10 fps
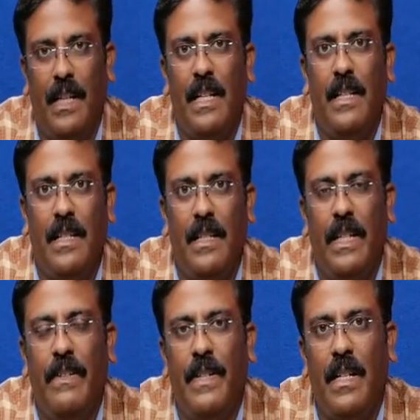as
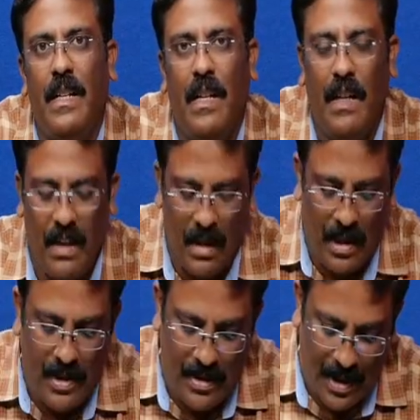given a
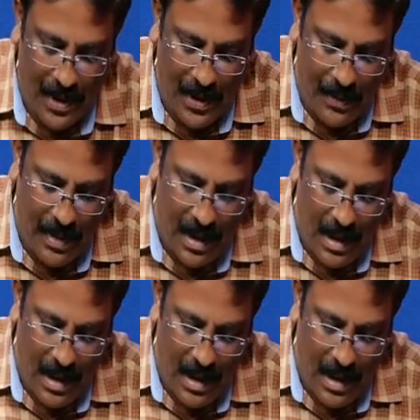logic circuit